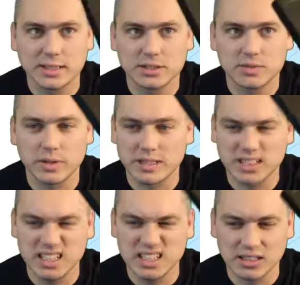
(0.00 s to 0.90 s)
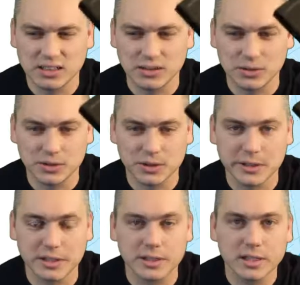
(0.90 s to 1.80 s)
There's one inside this enclosure
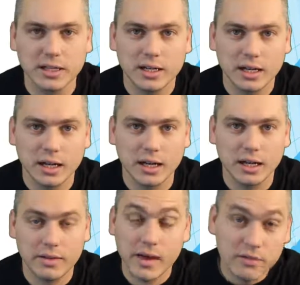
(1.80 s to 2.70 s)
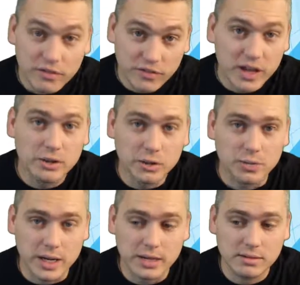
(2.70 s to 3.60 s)
here. They have a failure
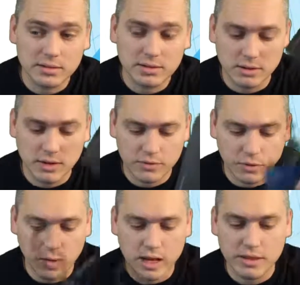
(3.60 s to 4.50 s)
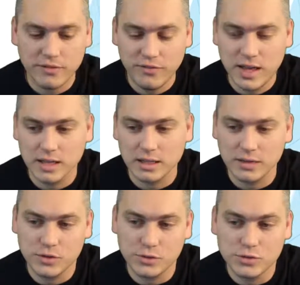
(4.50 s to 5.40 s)
rate. So after a while, they fail, and
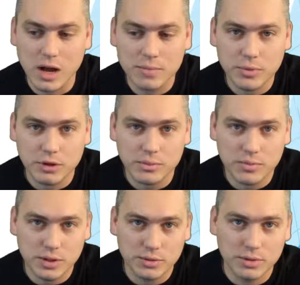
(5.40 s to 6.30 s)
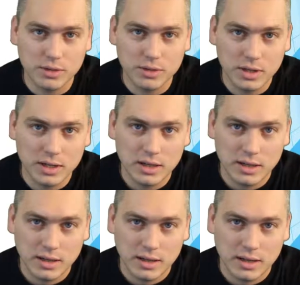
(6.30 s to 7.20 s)
if you drop your computer,
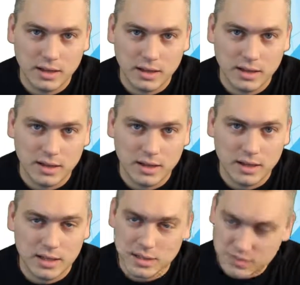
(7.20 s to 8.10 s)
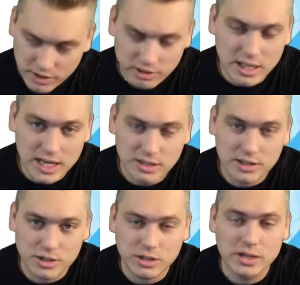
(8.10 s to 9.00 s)
it's very likely
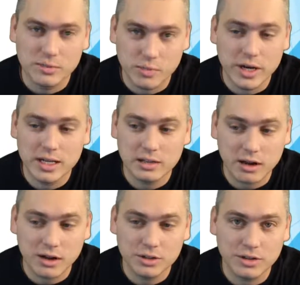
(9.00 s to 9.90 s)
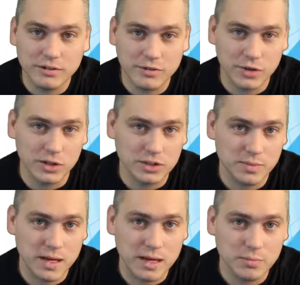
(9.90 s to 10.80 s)
that you're going to break in the hard drive first. It
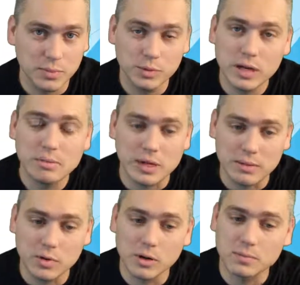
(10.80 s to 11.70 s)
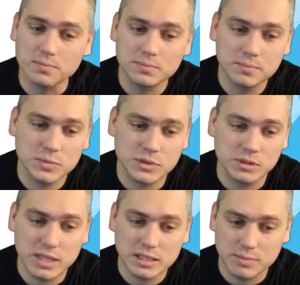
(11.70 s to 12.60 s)
may not boot up anymore. So
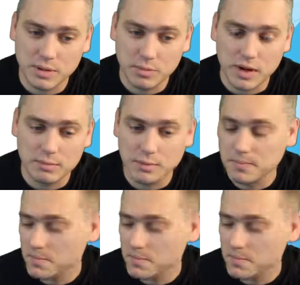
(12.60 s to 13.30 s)
that's a big problem.